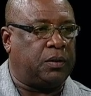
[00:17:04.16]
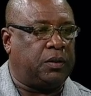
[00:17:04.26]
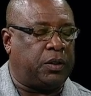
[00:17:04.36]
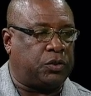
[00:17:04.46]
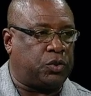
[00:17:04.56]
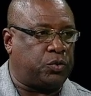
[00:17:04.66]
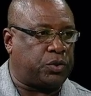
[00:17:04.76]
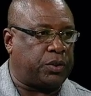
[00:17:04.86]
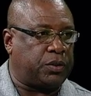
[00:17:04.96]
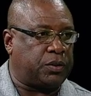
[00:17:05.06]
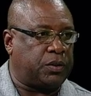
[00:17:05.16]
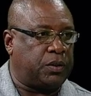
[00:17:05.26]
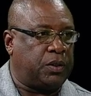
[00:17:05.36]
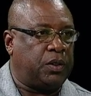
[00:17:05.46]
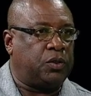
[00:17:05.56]
institutions.
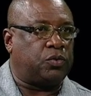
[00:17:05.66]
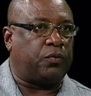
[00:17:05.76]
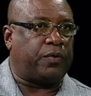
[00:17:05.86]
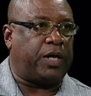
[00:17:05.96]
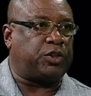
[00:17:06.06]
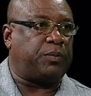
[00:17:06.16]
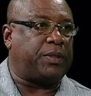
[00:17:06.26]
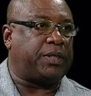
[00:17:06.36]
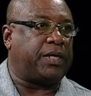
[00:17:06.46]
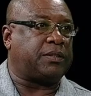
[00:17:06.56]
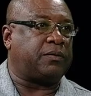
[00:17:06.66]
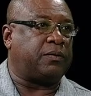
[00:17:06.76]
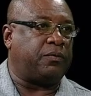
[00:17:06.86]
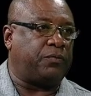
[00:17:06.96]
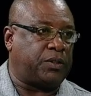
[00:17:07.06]
So far, GBTI has
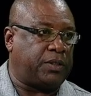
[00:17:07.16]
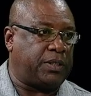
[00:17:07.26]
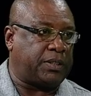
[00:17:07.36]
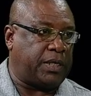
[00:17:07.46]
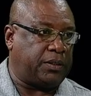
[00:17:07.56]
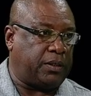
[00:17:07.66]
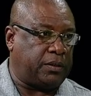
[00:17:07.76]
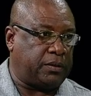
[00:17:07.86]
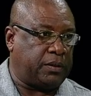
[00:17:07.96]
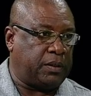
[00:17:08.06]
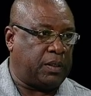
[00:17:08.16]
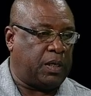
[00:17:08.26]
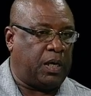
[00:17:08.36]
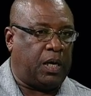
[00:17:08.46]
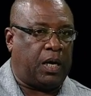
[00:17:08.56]
officially signed on,
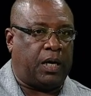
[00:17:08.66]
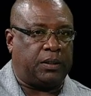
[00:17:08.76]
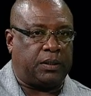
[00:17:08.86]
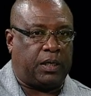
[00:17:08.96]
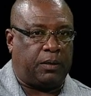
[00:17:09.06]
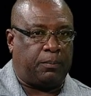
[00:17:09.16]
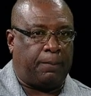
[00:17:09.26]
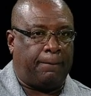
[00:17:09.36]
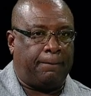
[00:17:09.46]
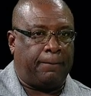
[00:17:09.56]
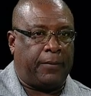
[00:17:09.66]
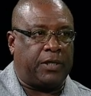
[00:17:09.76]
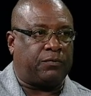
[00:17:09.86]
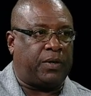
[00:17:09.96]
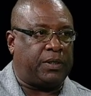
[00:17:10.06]
and
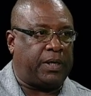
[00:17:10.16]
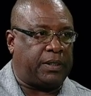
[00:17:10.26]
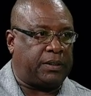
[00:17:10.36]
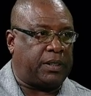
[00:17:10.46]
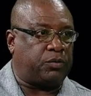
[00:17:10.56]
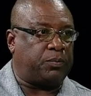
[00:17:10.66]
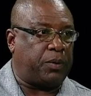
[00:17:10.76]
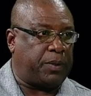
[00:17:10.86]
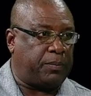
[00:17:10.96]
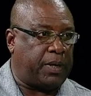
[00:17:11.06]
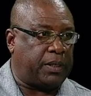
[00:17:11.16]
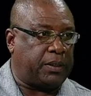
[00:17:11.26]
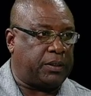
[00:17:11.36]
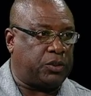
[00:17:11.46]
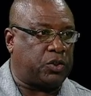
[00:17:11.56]
it's very likely that Republic Bank
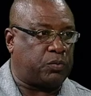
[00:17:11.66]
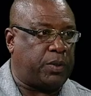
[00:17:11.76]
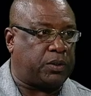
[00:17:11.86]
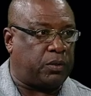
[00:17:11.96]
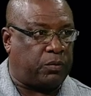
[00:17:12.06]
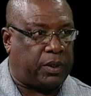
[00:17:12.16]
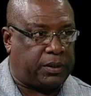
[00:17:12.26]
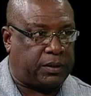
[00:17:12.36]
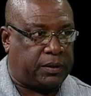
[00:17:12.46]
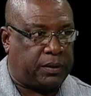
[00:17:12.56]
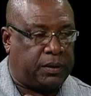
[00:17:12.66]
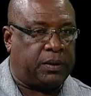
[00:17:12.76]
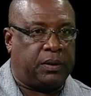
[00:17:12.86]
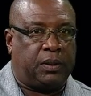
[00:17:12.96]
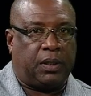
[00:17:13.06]
is just waiting on one little
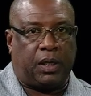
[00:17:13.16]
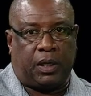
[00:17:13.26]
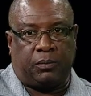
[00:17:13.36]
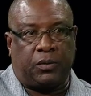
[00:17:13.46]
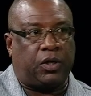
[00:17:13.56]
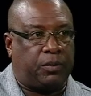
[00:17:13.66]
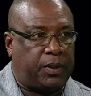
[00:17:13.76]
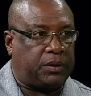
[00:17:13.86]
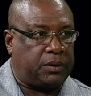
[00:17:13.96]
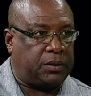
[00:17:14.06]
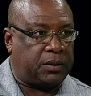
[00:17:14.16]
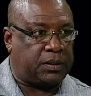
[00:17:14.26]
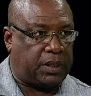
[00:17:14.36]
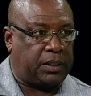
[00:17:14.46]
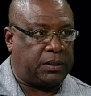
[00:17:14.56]
document to
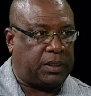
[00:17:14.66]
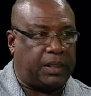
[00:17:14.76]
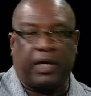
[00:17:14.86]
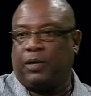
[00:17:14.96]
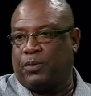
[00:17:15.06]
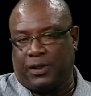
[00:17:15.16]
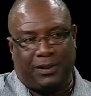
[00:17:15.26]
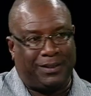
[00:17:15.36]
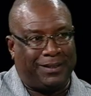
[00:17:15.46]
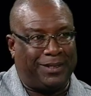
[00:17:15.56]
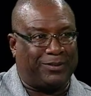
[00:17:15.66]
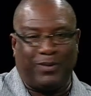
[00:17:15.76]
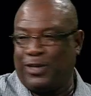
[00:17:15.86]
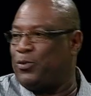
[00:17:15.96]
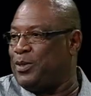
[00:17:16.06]
sign, an iPad. It's
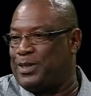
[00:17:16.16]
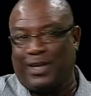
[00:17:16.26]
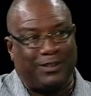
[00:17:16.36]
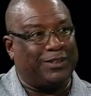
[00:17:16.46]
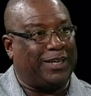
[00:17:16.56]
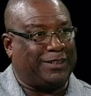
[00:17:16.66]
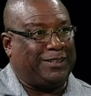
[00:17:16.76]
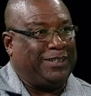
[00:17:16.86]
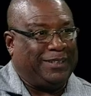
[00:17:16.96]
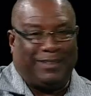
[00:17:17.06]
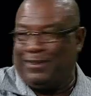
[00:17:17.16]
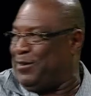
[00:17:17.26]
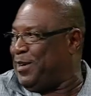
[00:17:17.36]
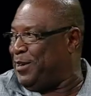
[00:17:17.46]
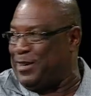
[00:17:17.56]
really coincidental that
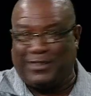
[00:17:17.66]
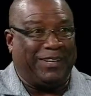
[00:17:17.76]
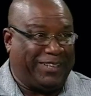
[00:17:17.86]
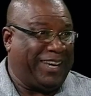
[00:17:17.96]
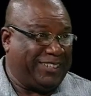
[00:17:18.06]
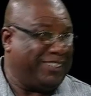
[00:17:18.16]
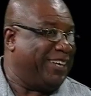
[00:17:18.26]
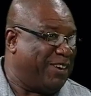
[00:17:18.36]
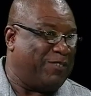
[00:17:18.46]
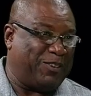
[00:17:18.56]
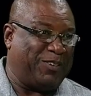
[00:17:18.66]
you're together, but